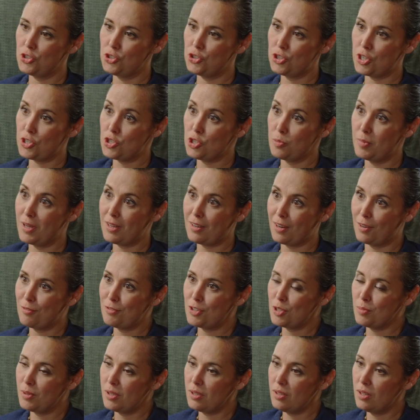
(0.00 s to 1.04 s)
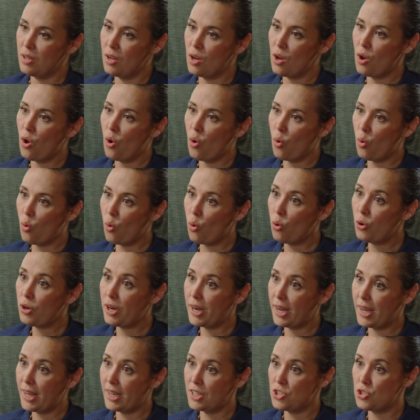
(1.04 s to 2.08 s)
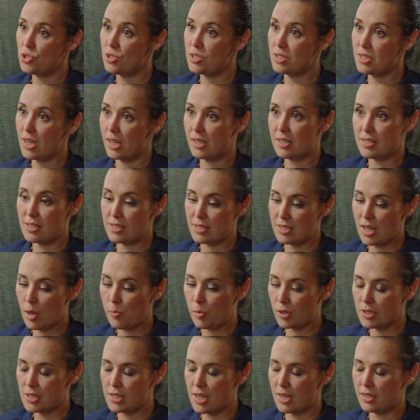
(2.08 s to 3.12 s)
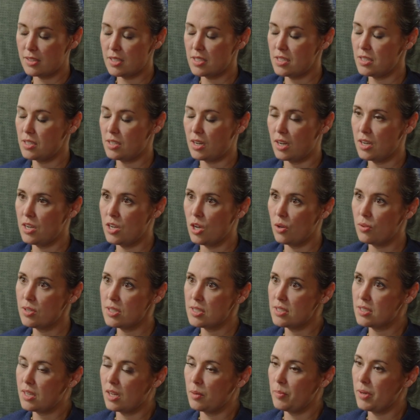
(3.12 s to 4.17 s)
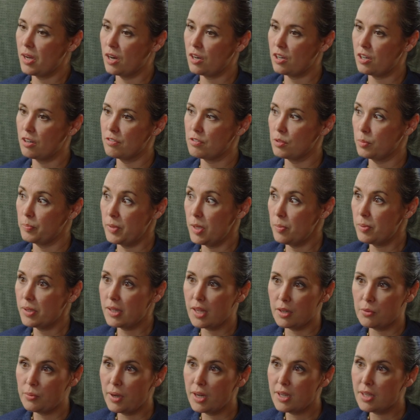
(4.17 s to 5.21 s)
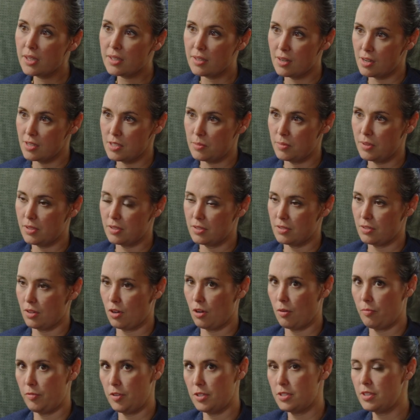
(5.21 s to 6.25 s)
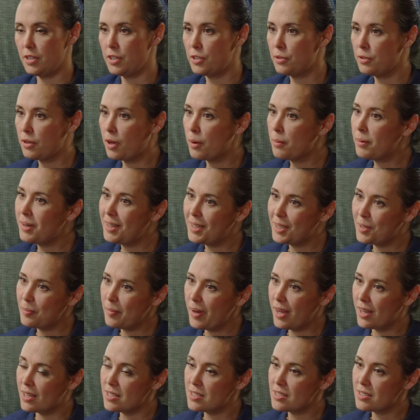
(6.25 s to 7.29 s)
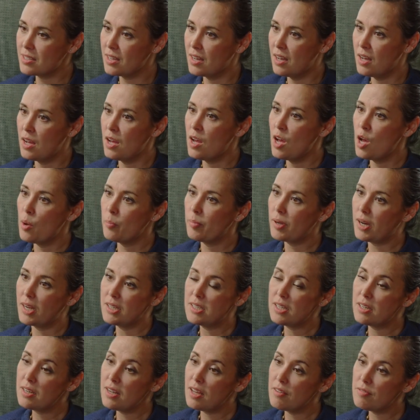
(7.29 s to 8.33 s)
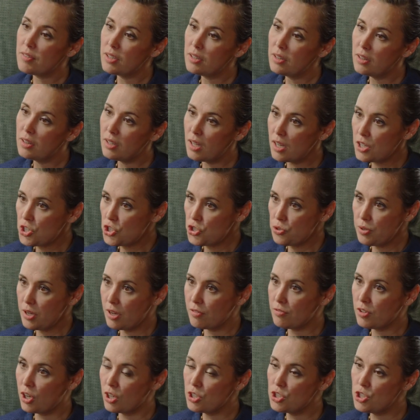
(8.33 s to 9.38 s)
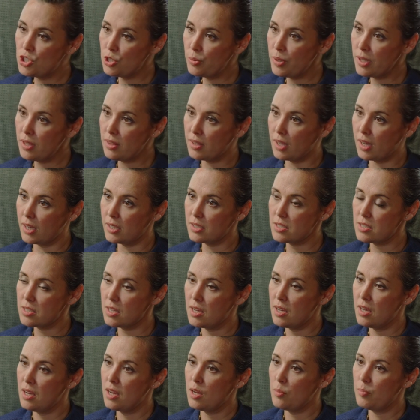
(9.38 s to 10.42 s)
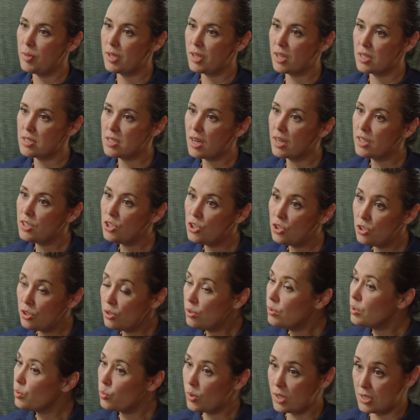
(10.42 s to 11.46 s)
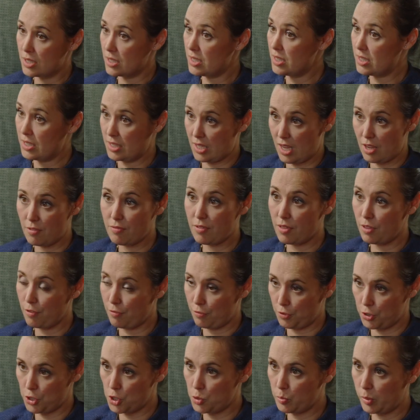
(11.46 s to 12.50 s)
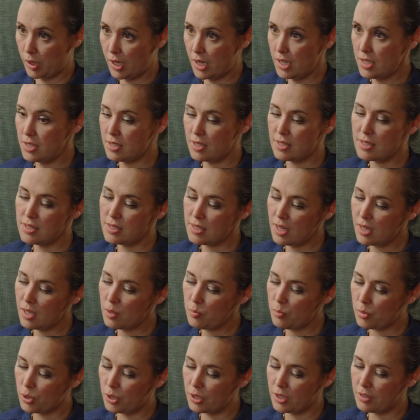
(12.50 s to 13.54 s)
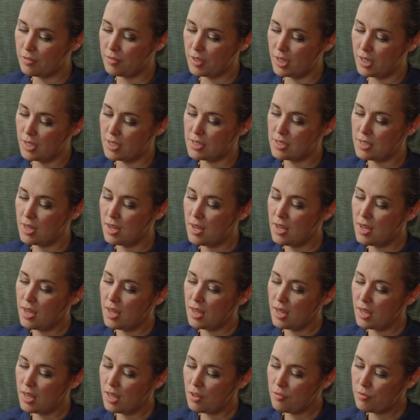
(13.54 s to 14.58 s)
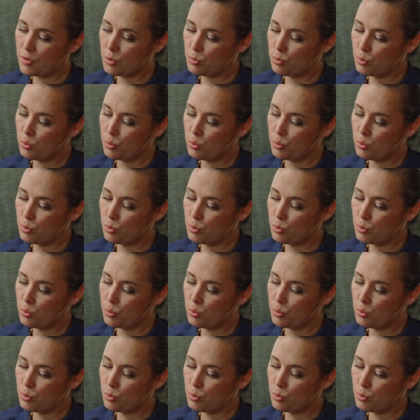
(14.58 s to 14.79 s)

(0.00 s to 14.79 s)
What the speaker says: just to be comfortable, or I had to take a step on saying, listen here, I know this is going to be uncomfortable. People can recognize me because obviously you're not wearing a mask. But I didn't have the luxury of not doing that because I knew it wasn't safe in the first place. The second part of it is, if the